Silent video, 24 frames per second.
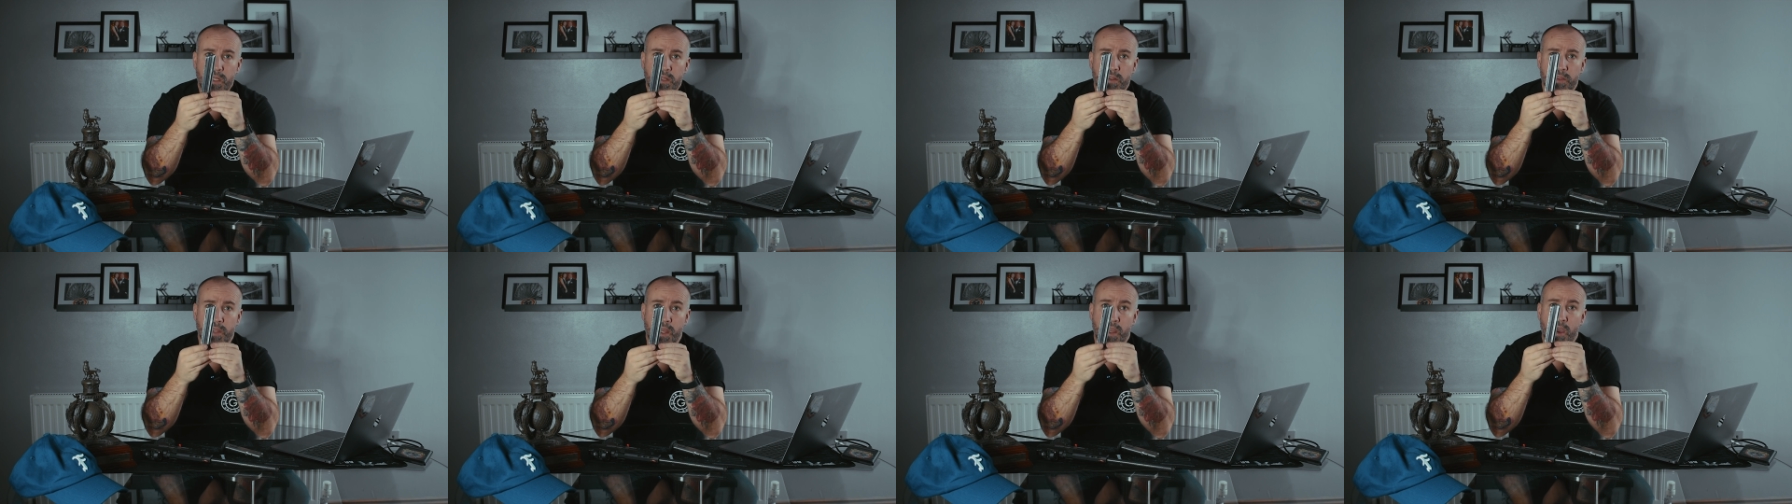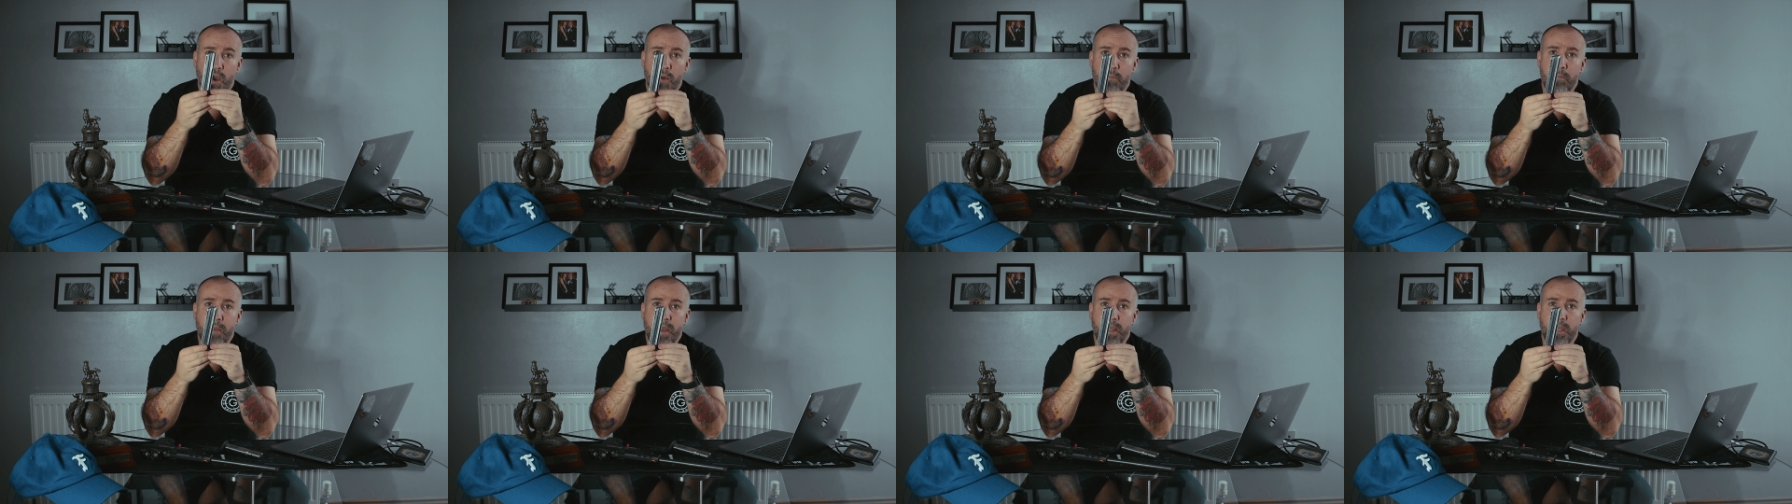they
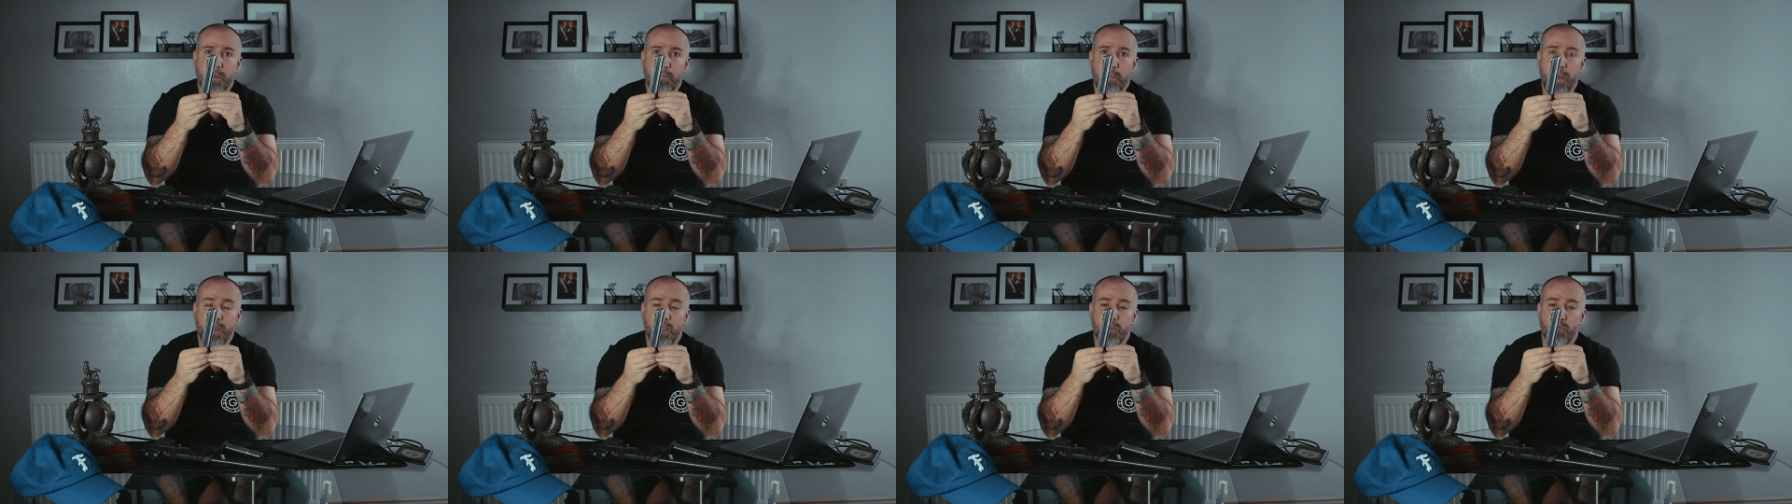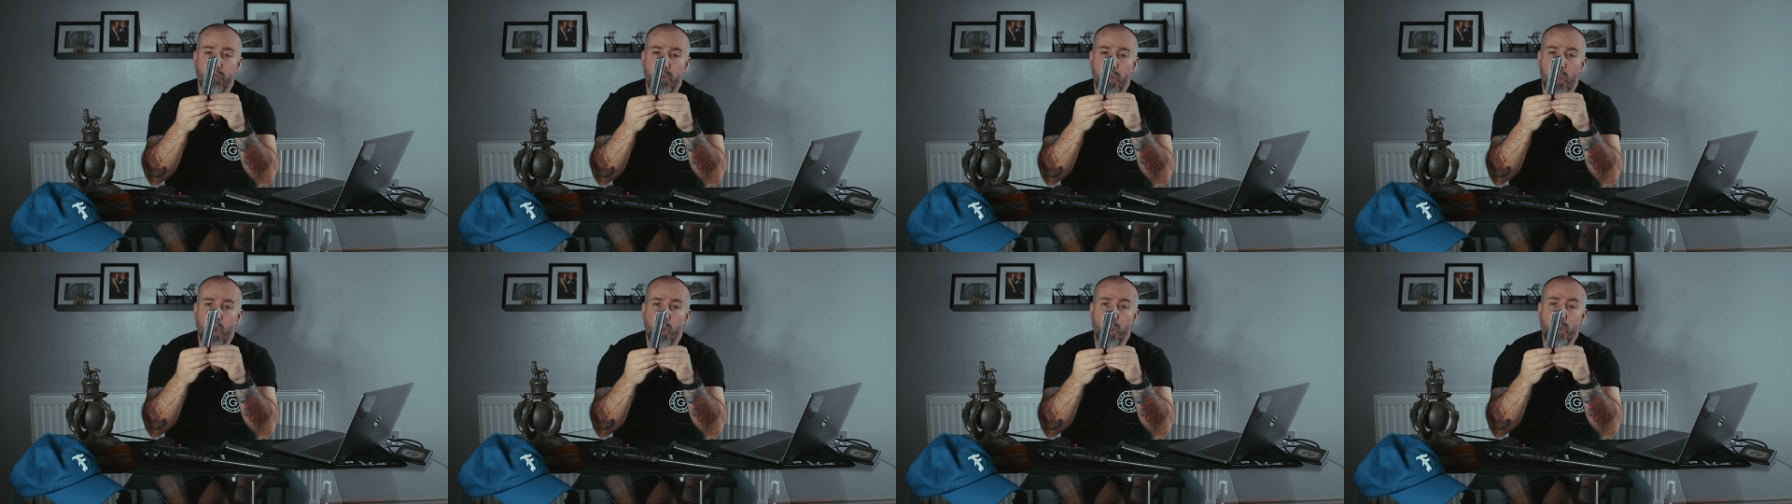are mega
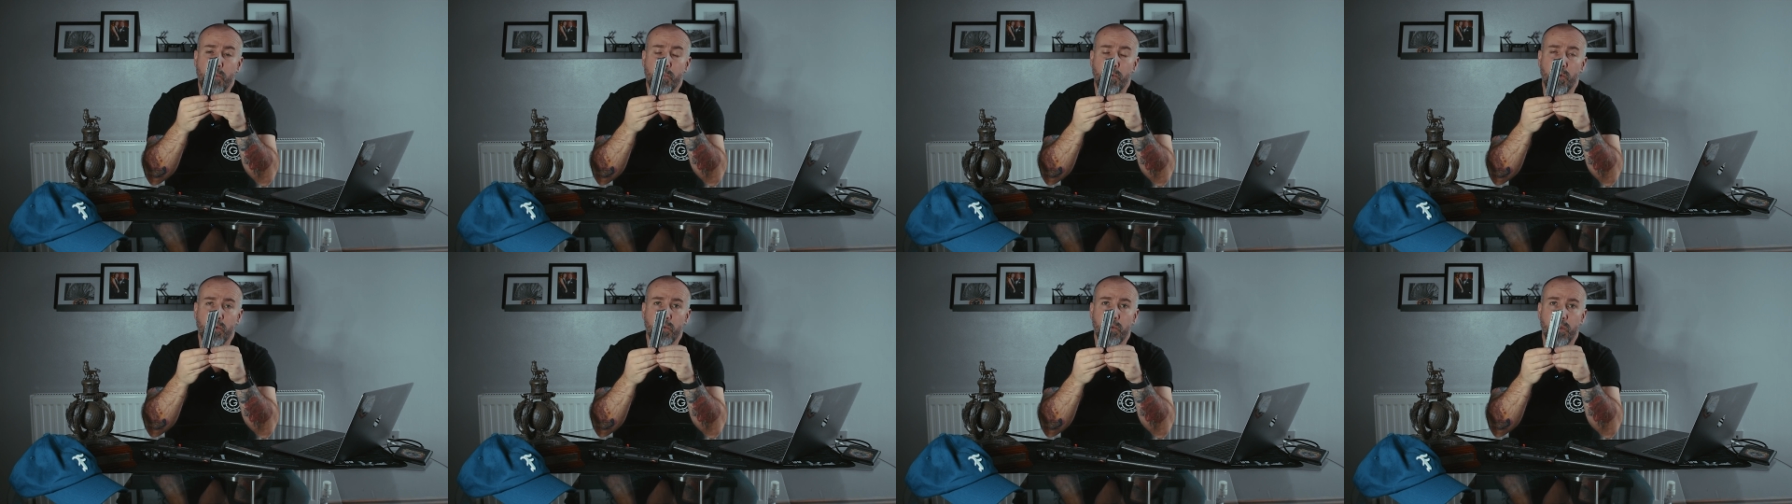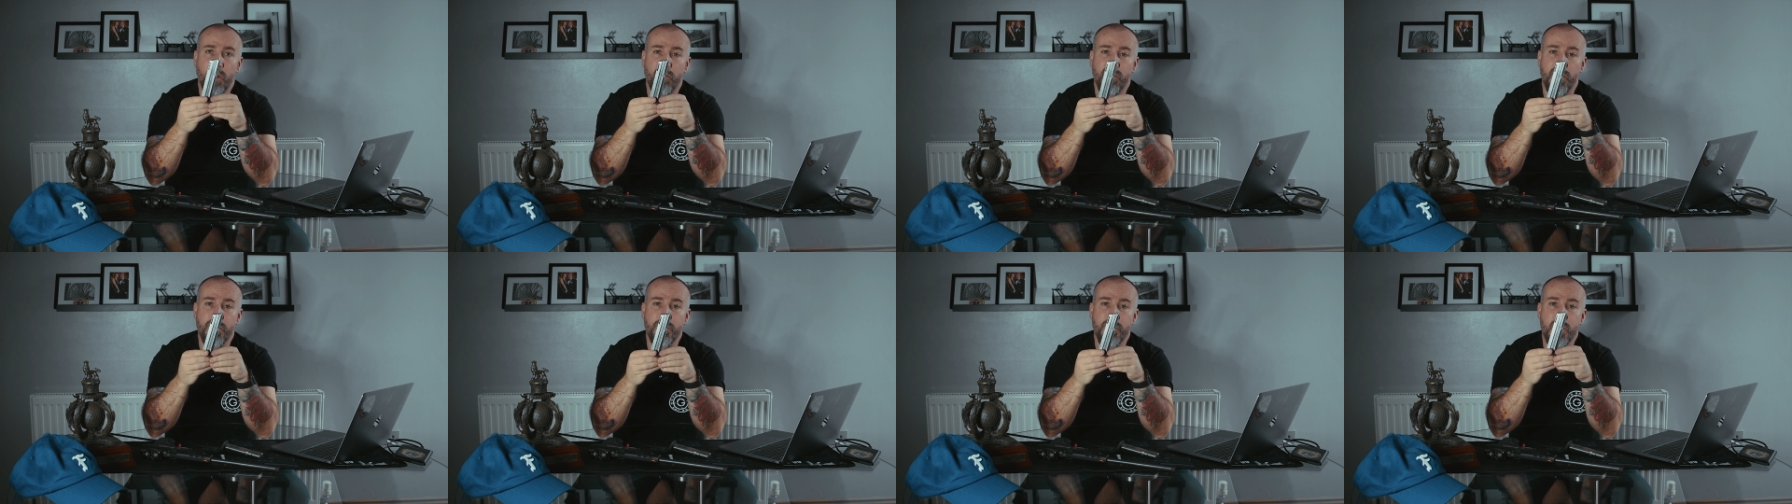reliable.
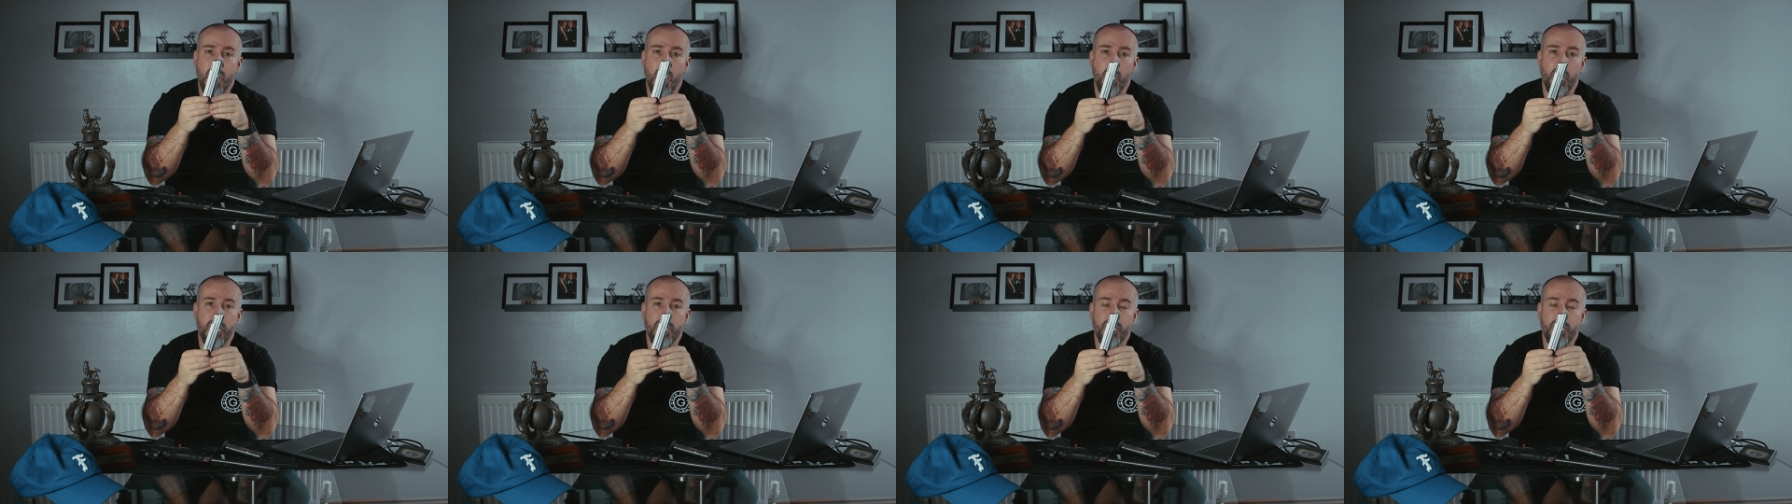I've had no